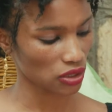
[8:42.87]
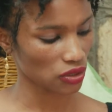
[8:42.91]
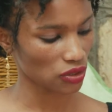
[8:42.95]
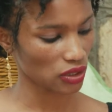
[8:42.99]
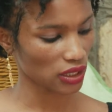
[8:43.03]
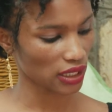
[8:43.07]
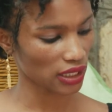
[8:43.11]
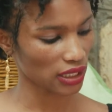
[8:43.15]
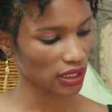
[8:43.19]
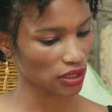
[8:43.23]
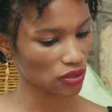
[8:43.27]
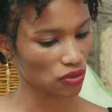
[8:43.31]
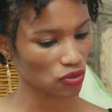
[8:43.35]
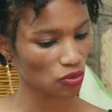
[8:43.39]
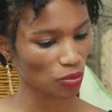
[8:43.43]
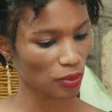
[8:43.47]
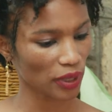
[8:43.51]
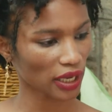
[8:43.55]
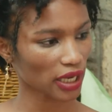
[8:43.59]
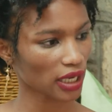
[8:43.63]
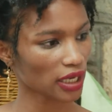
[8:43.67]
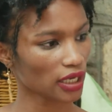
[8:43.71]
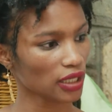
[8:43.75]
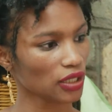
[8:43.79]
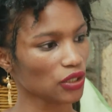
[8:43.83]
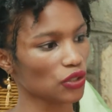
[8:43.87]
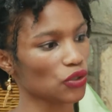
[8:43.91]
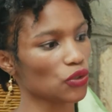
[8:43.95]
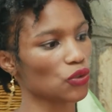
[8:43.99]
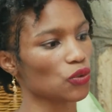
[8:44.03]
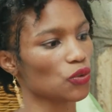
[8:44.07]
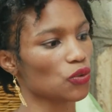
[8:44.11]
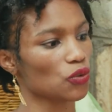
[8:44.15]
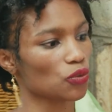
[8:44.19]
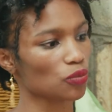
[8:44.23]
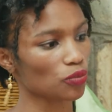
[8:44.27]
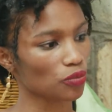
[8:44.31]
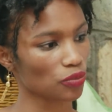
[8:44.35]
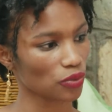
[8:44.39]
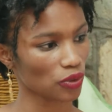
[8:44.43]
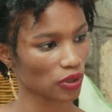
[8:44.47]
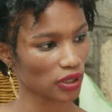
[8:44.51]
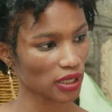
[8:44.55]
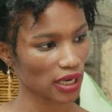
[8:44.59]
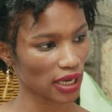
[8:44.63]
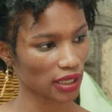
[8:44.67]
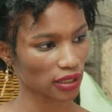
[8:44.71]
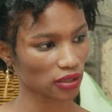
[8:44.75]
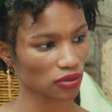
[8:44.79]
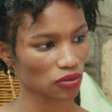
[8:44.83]
They need to make new
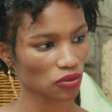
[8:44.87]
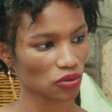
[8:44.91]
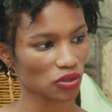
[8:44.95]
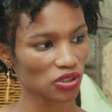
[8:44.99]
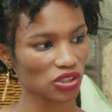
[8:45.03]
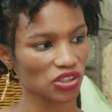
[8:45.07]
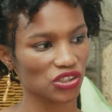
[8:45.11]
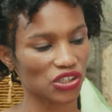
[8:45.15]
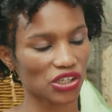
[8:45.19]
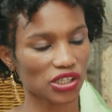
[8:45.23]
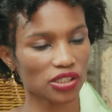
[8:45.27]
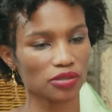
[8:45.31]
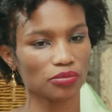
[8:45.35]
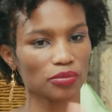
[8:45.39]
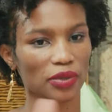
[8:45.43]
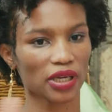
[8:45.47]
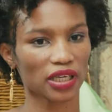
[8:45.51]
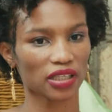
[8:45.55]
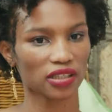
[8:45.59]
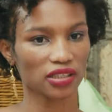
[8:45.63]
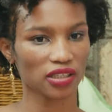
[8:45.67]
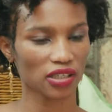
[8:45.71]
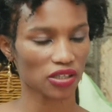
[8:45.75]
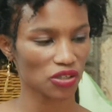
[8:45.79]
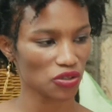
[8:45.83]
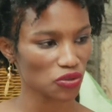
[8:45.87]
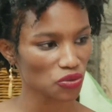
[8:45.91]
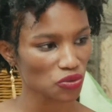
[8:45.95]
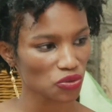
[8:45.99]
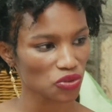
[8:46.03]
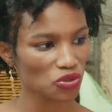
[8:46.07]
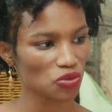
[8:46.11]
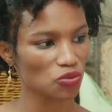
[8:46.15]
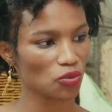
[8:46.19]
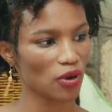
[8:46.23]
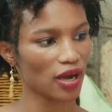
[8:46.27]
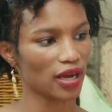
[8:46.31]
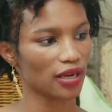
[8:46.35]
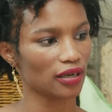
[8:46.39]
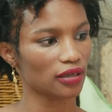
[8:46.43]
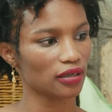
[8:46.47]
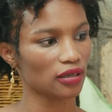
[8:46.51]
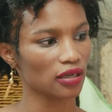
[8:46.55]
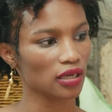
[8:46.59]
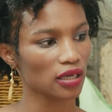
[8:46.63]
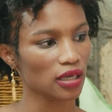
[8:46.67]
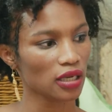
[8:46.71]
products, not just make the huge one.